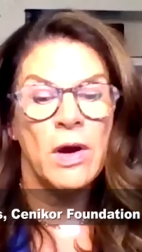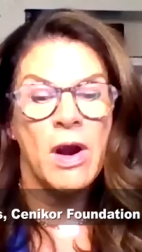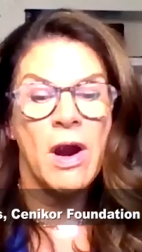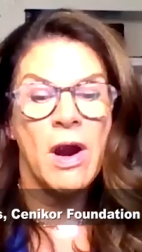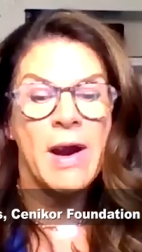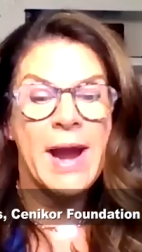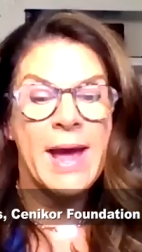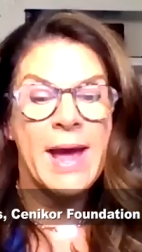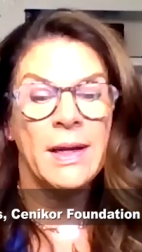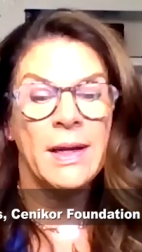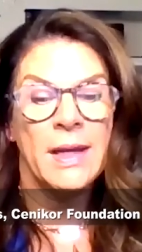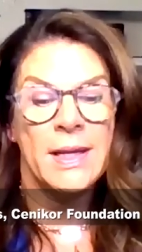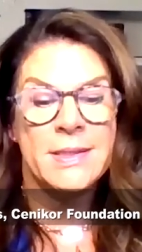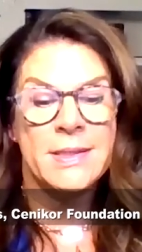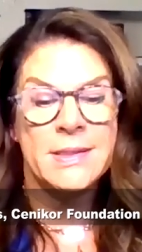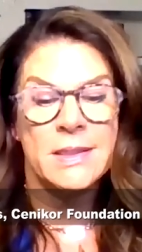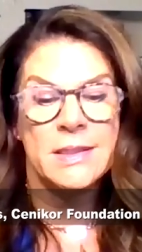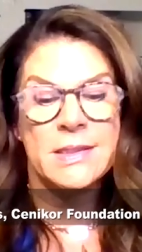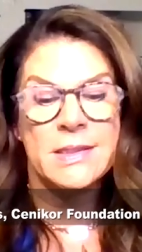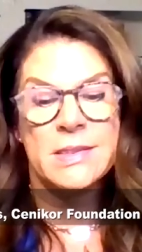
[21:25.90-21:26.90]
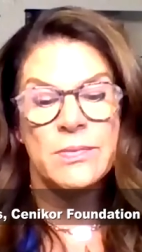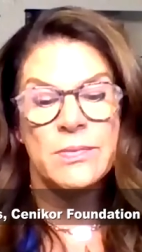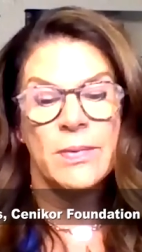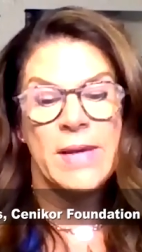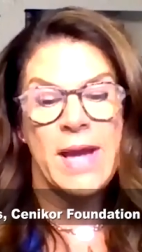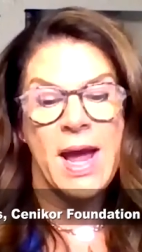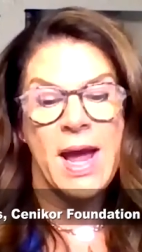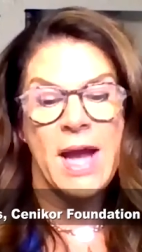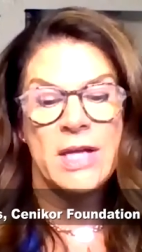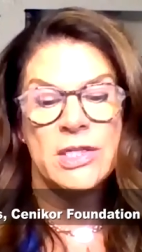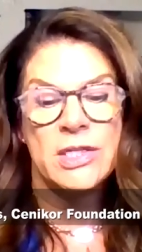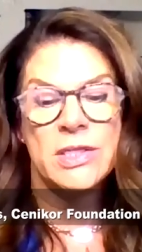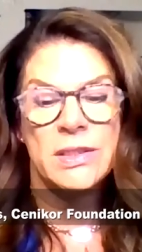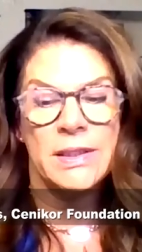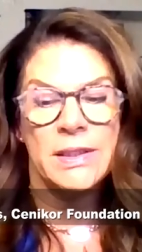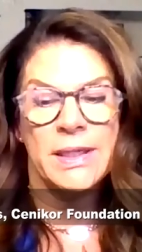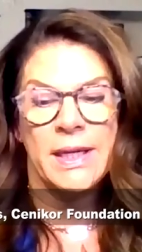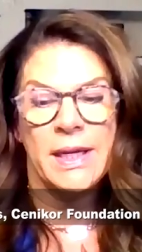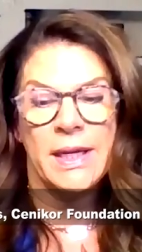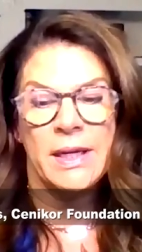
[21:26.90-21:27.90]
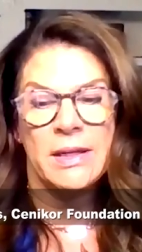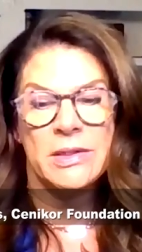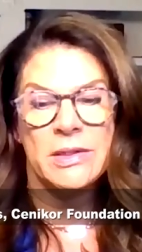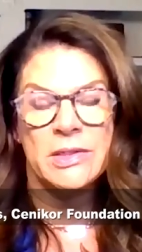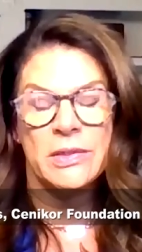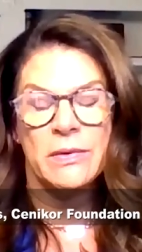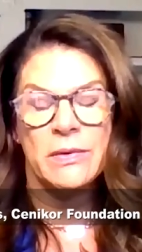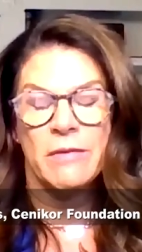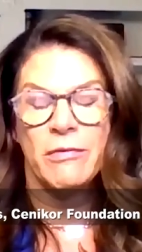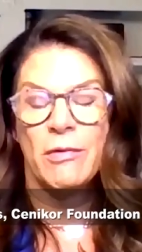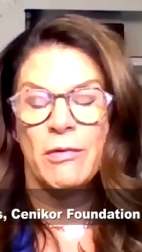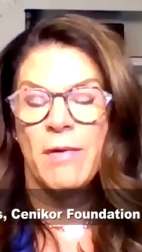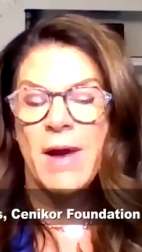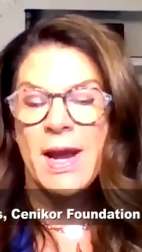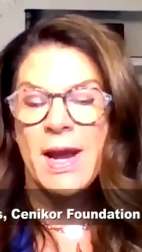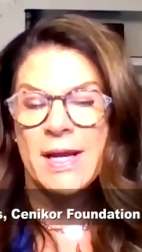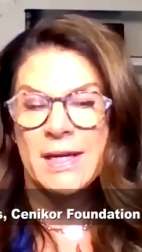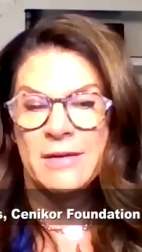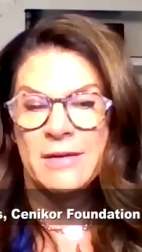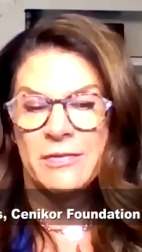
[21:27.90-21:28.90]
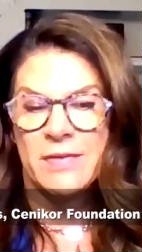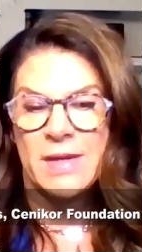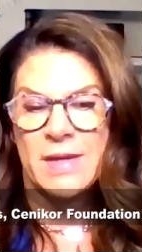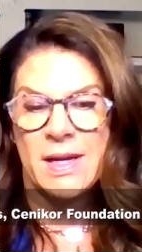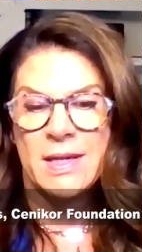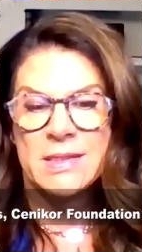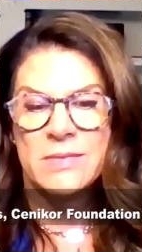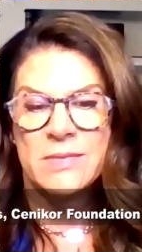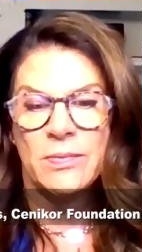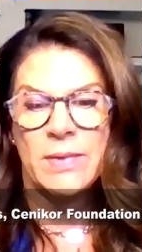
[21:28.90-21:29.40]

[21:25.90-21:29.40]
our adolescents, we actually do a variety of things.